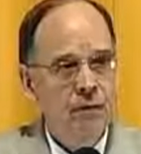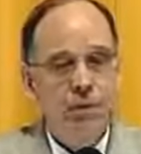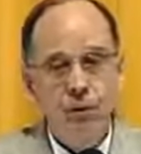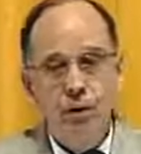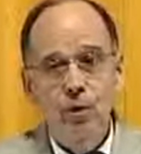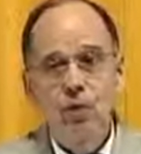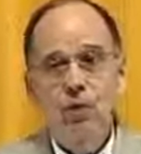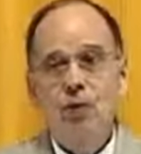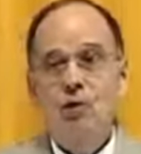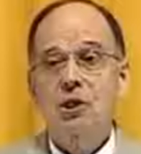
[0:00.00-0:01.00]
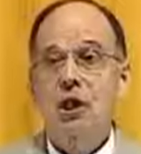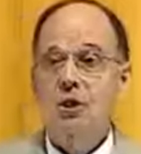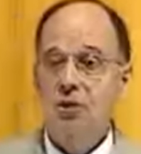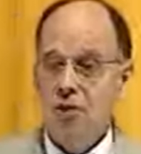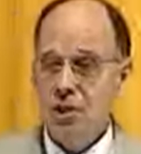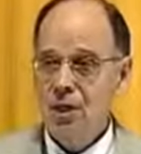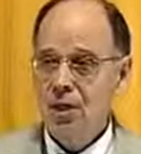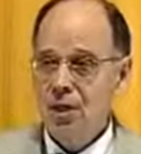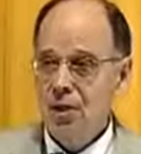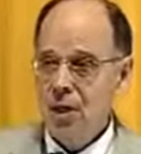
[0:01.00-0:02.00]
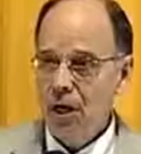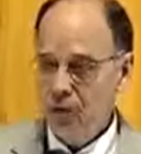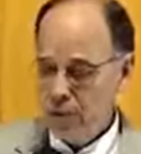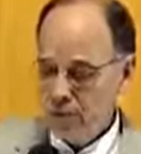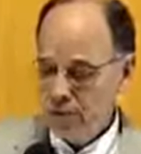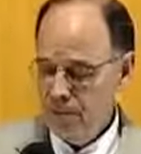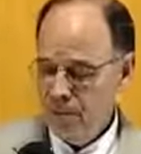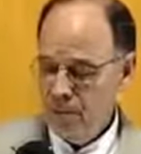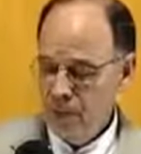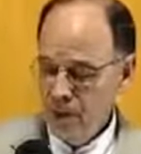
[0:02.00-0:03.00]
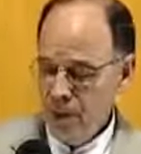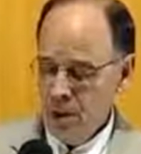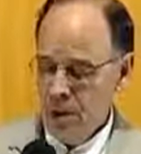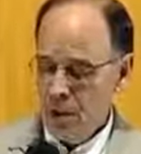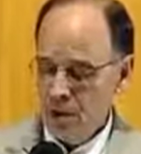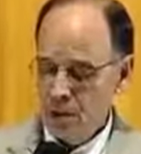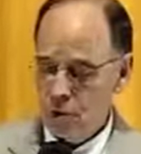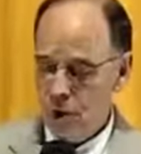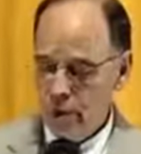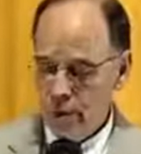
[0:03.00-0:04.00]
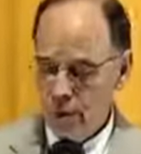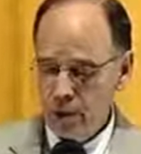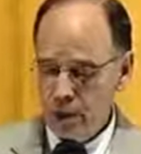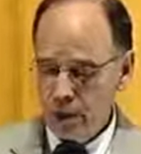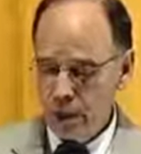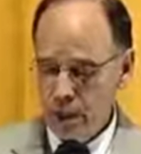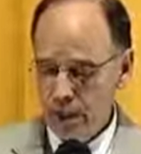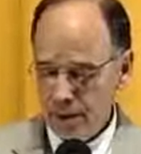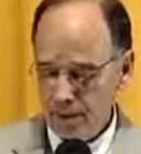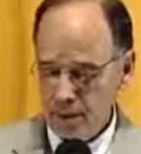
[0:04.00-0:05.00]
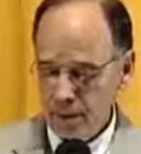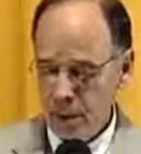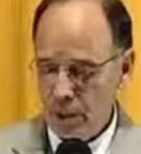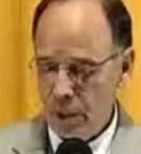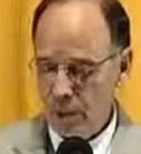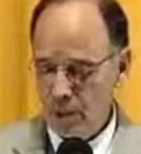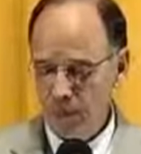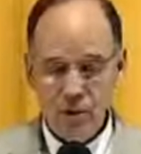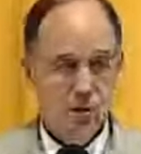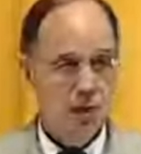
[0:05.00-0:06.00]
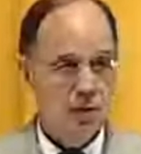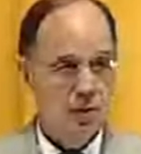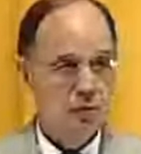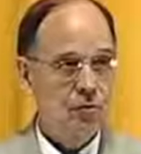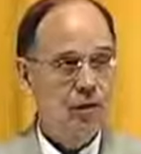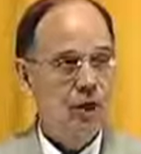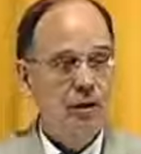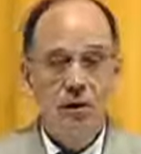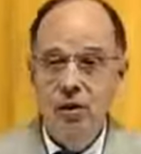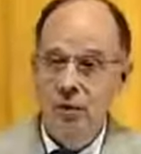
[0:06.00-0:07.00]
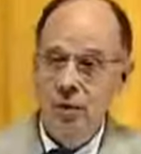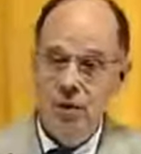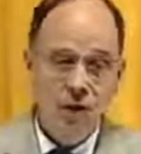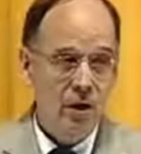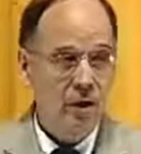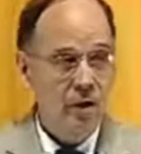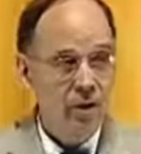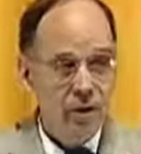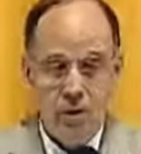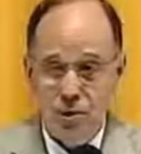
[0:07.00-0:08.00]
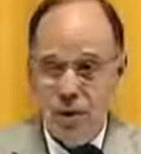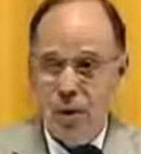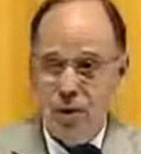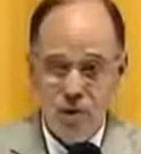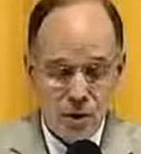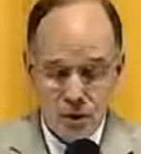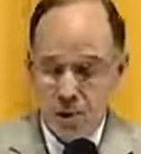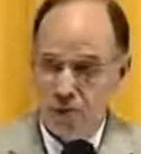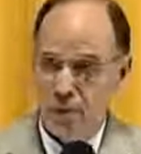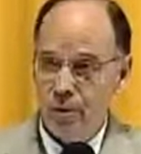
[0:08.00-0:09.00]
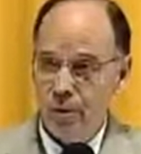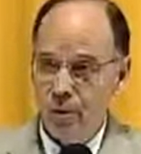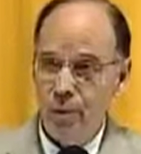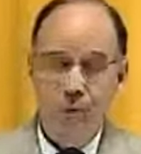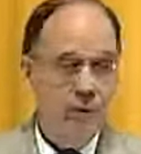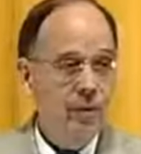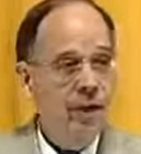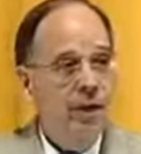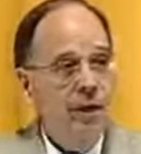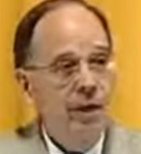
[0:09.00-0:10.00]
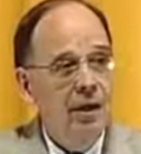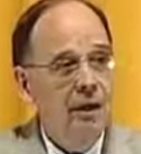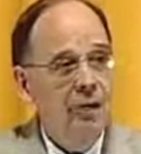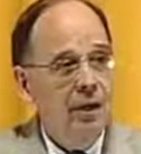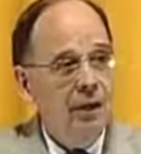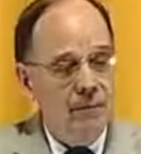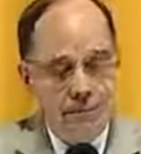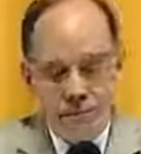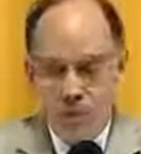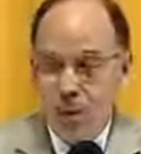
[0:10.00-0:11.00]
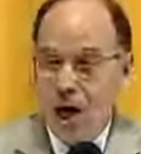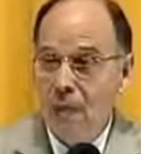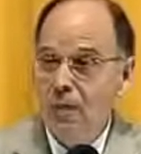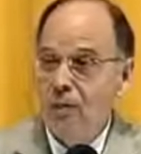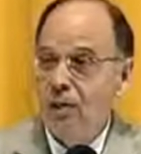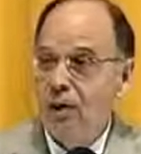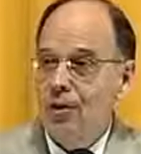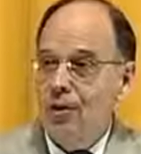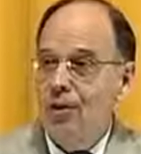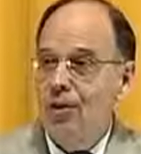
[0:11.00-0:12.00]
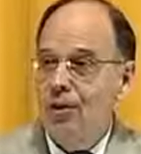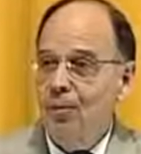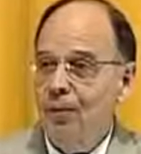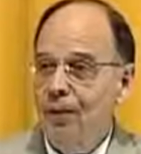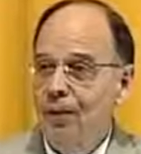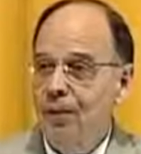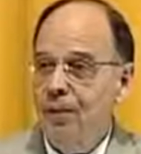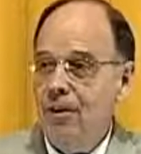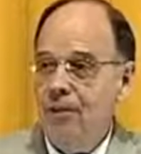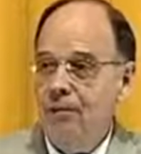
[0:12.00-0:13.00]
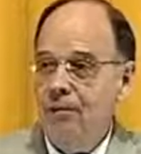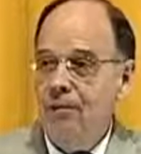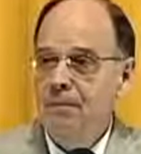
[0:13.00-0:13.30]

of producing sons and daughters. You know, the song that we just sang about becoming the sons of God, the only reason they only use sons is because it rhymes with another word a little bit later on.